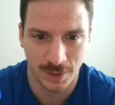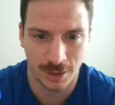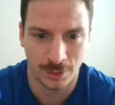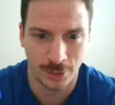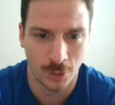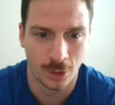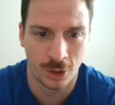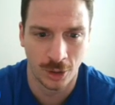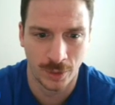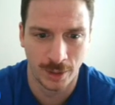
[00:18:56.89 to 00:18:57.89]
I won't go
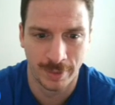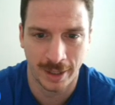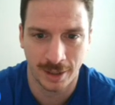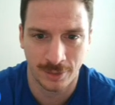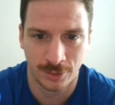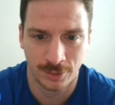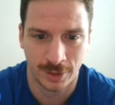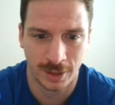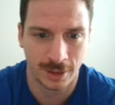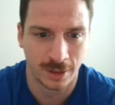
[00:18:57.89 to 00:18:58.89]
all the way back, I won't
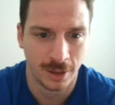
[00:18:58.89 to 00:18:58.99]
think.